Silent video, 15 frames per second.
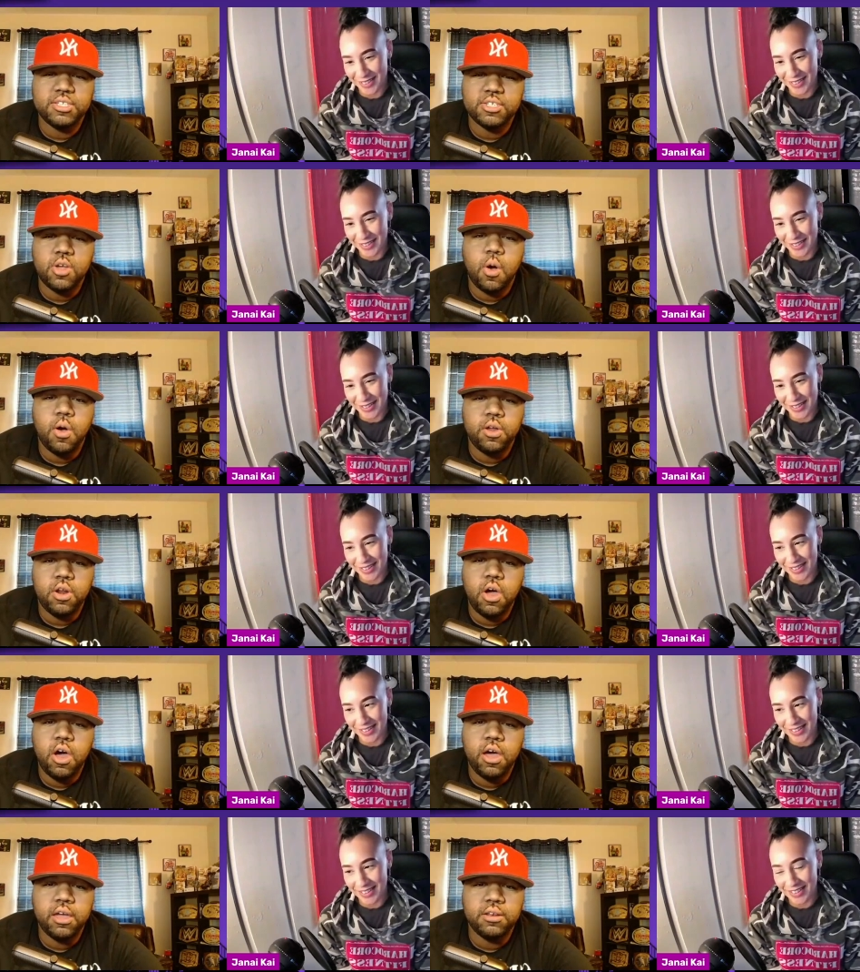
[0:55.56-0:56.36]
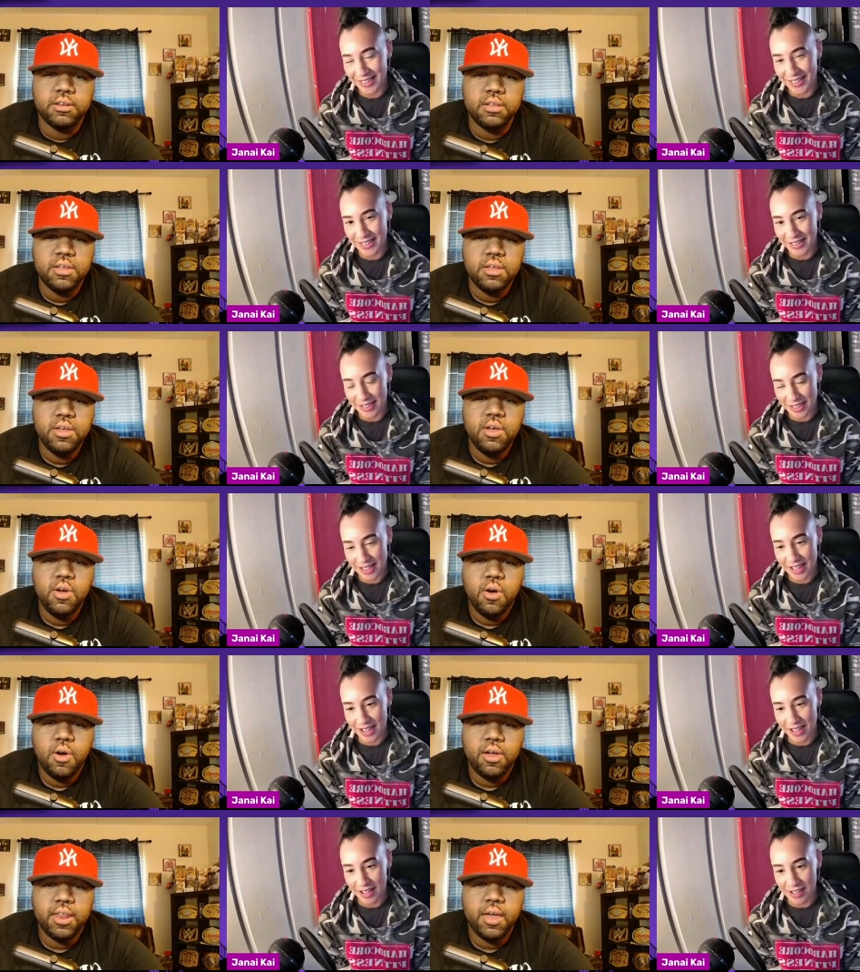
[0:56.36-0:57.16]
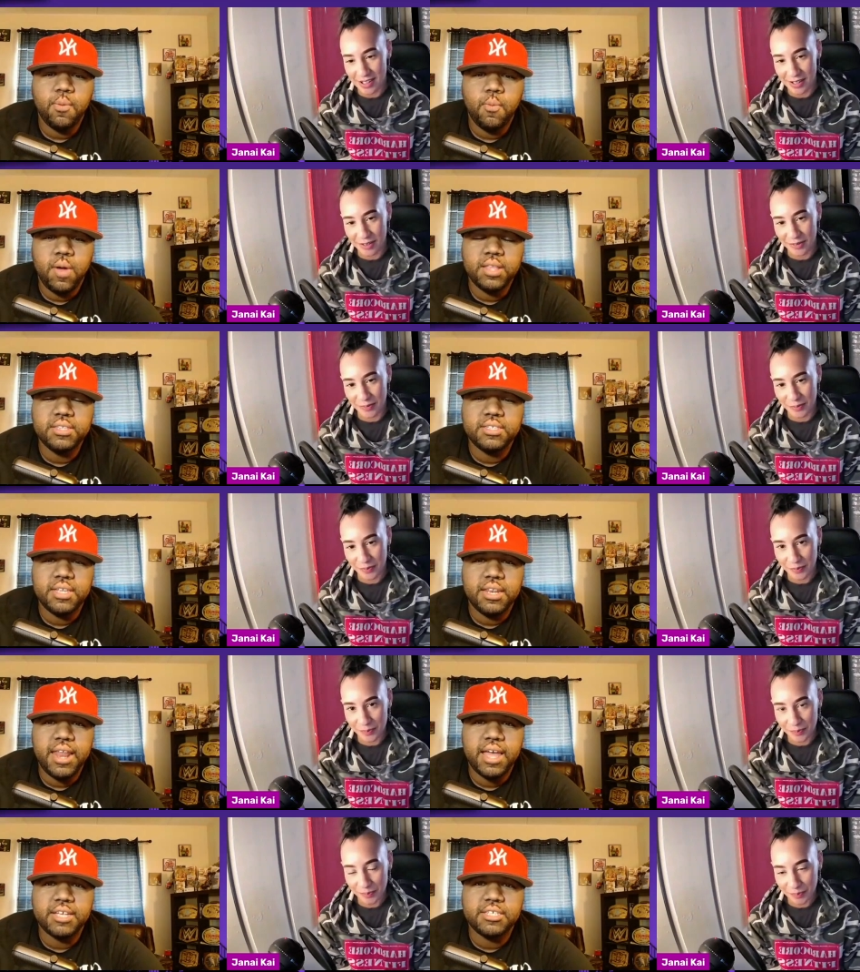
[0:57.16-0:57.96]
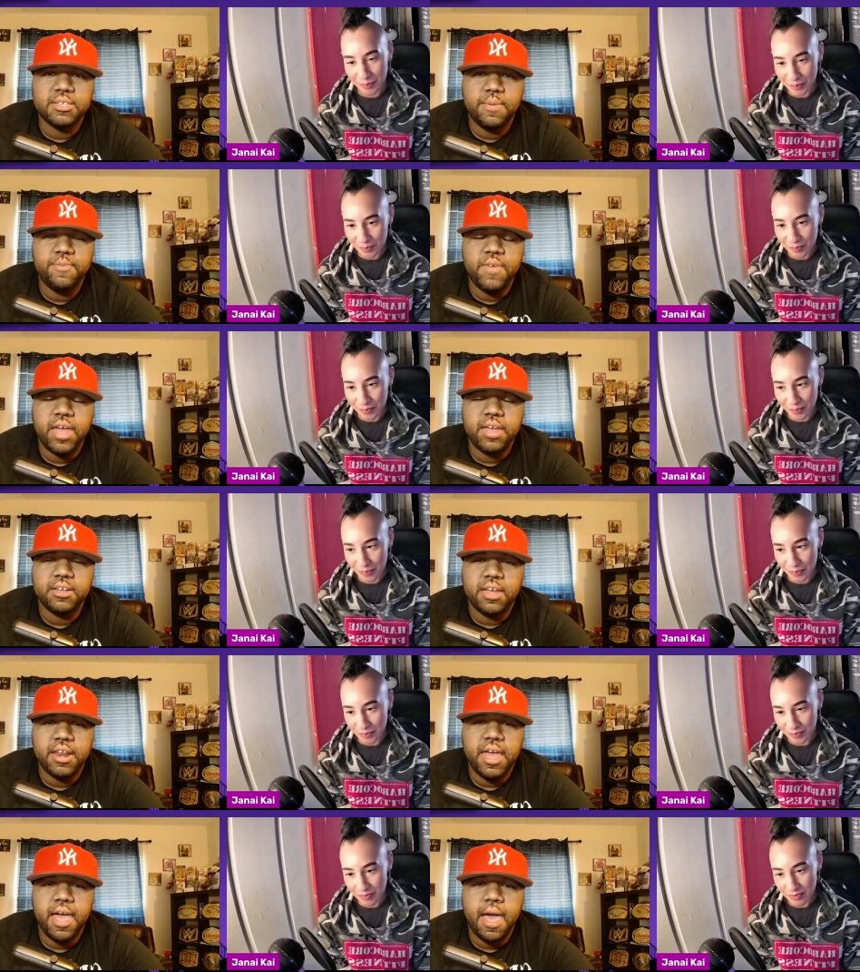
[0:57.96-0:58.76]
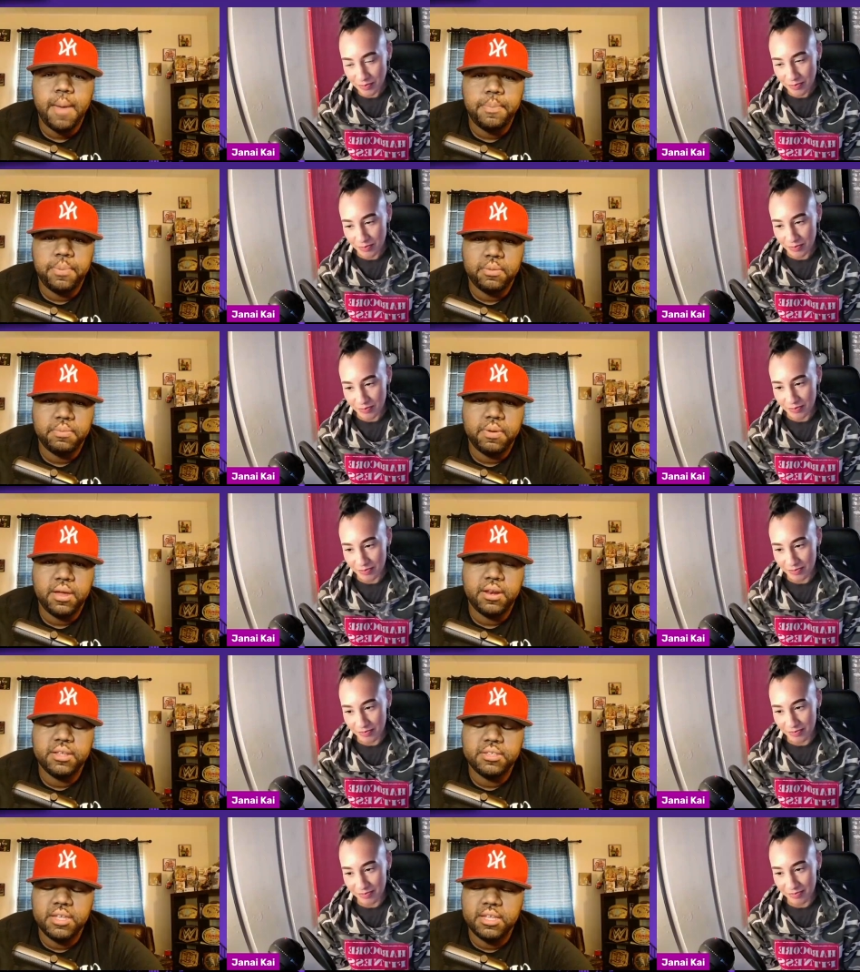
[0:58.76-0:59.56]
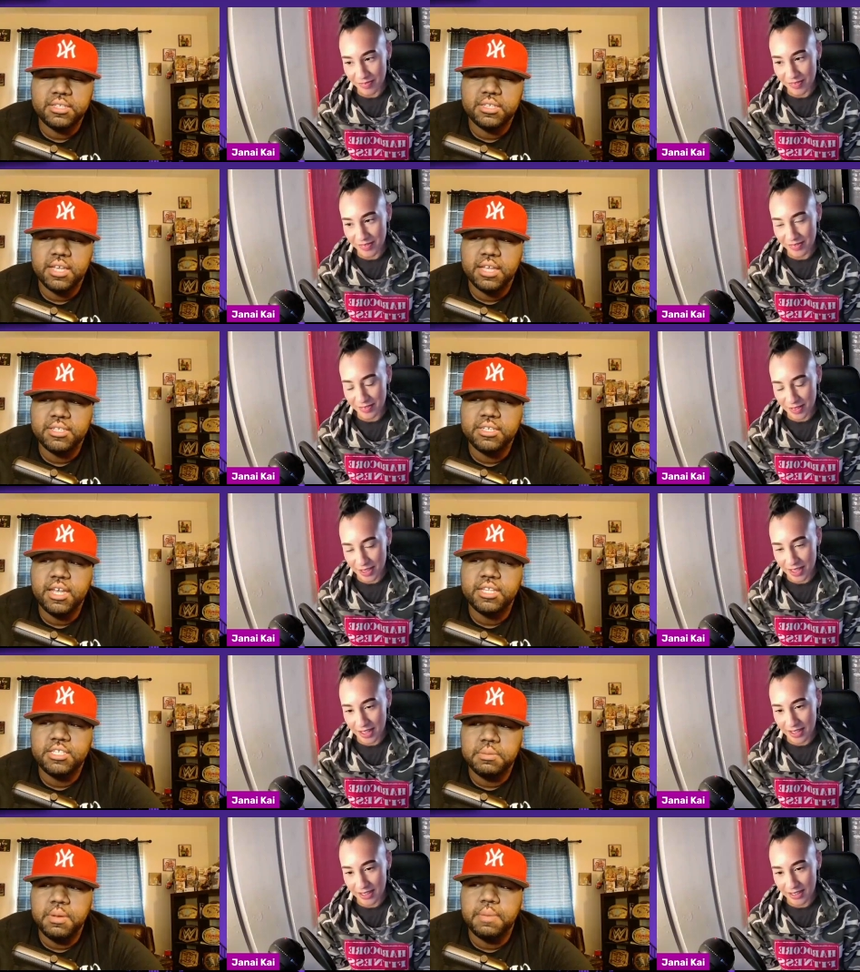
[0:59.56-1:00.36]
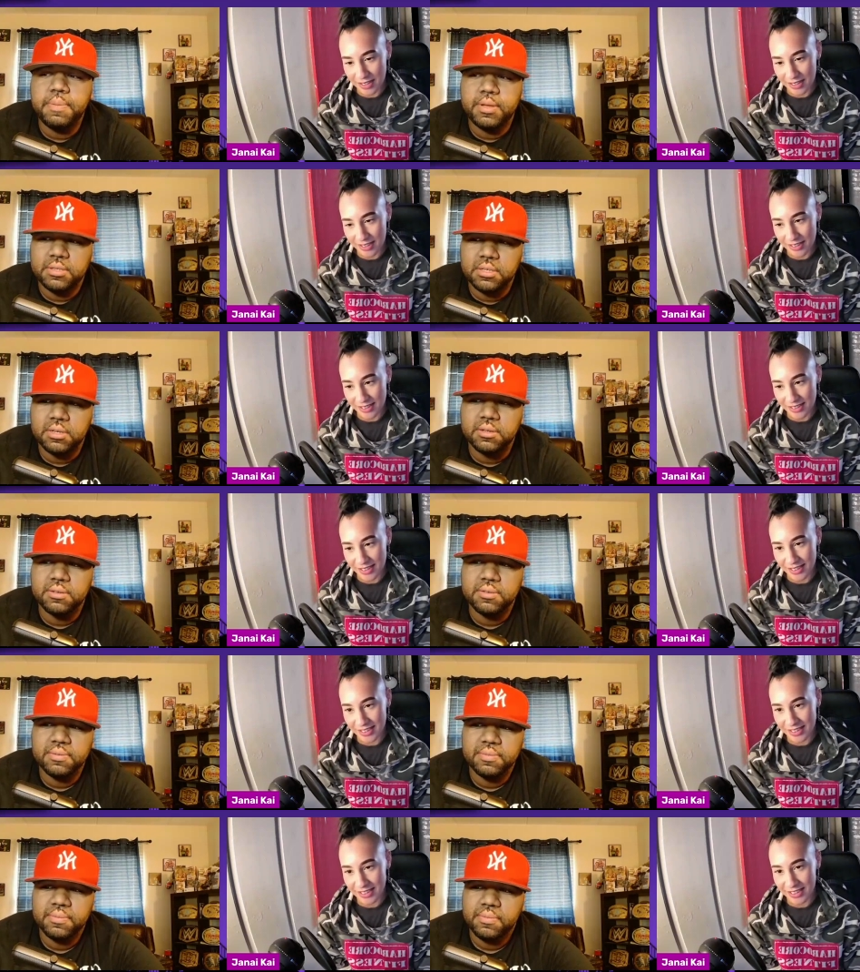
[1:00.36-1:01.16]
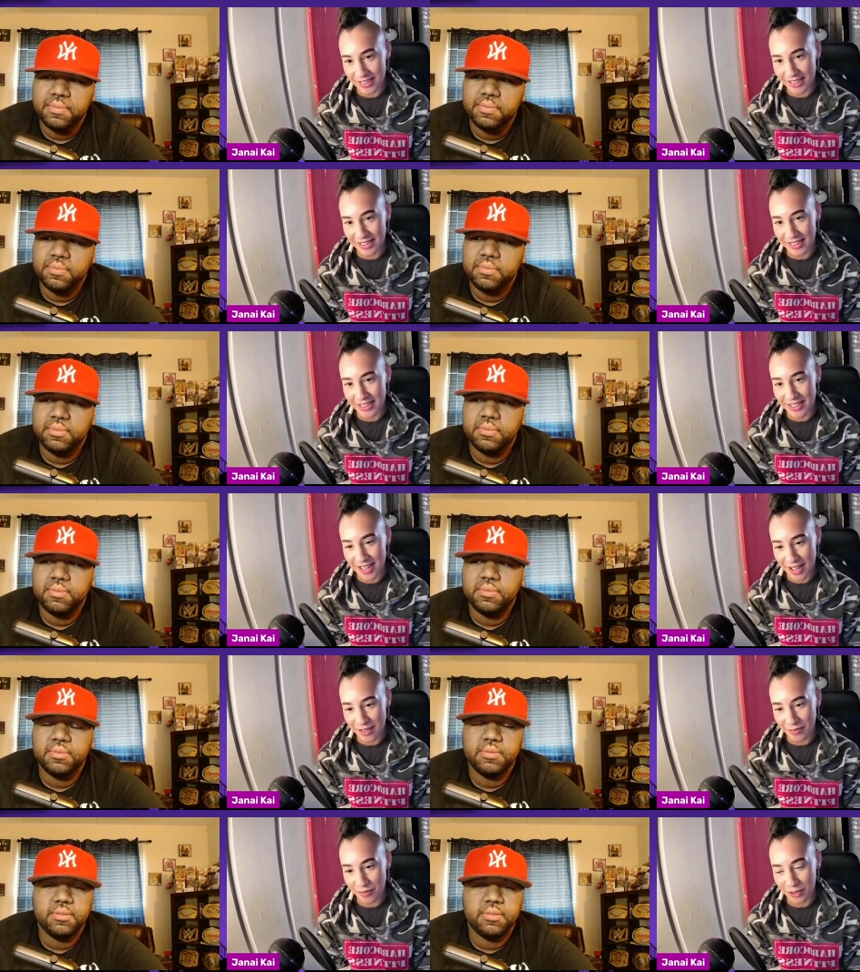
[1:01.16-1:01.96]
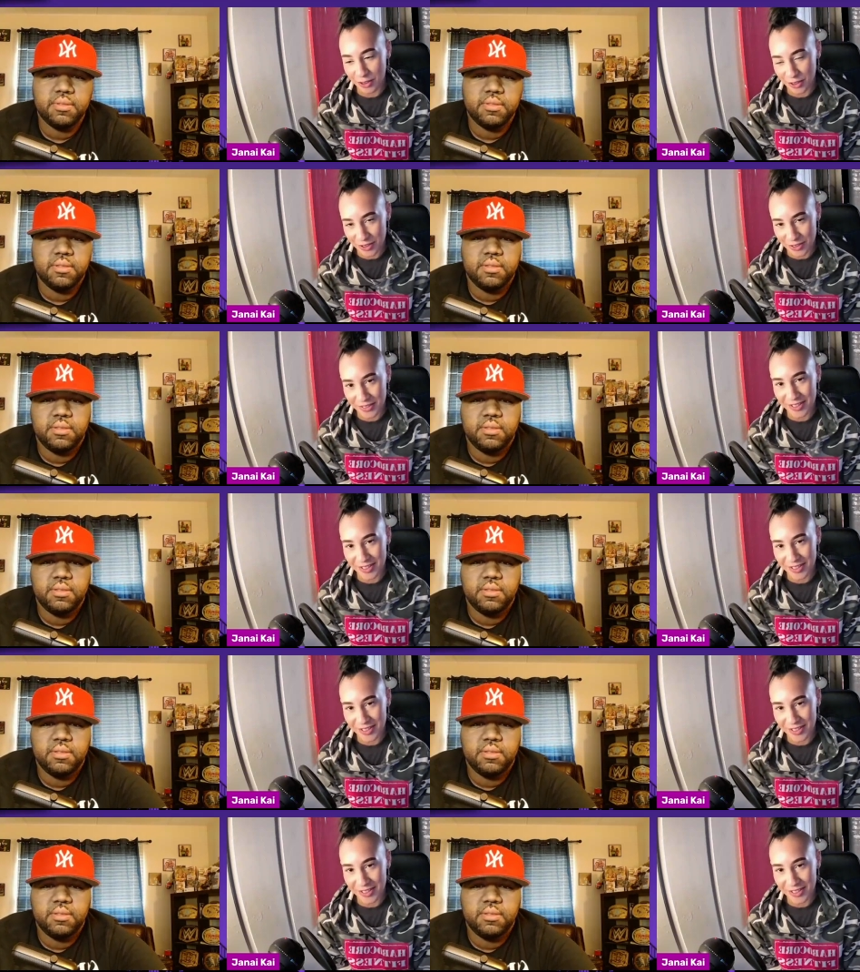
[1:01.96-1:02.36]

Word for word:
Speaker 1: what's going on, yeah. or like when's the next event going to happen. But it, it's it's good to be busy.
Speaker 2: Yeah, for sure.